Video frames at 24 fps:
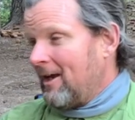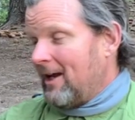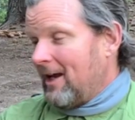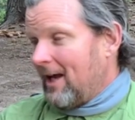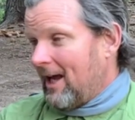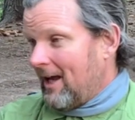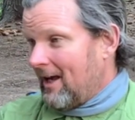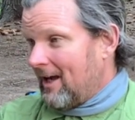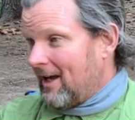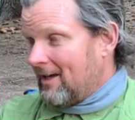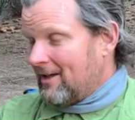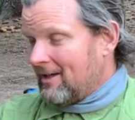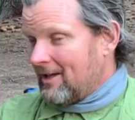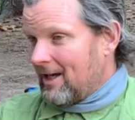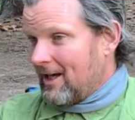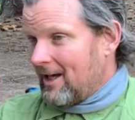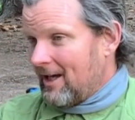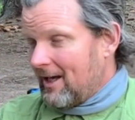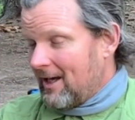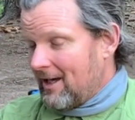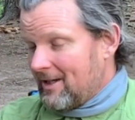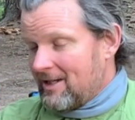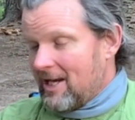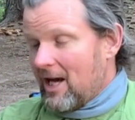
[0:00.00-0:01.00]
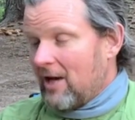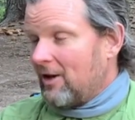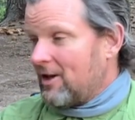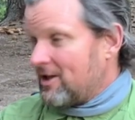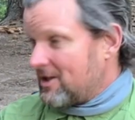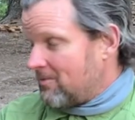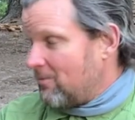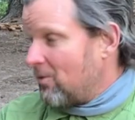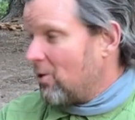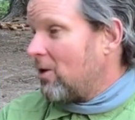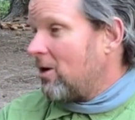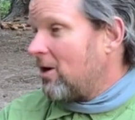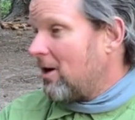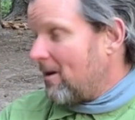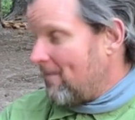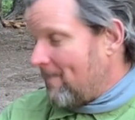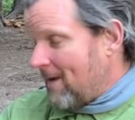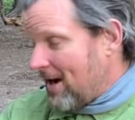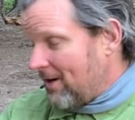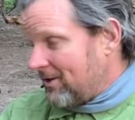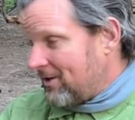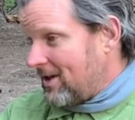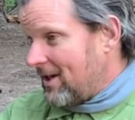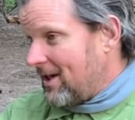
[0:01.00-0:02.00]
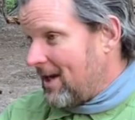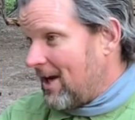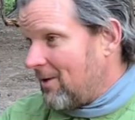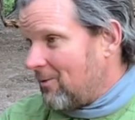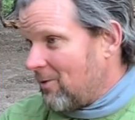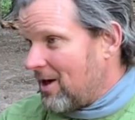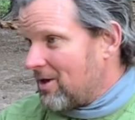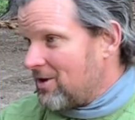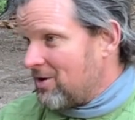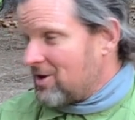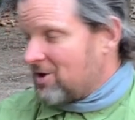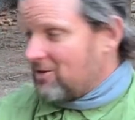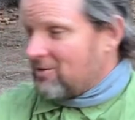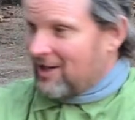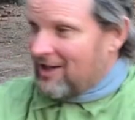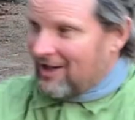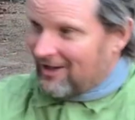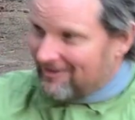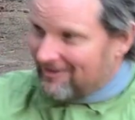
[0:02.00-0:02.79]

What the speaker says: and tell us more about the Eight Wonders Trail.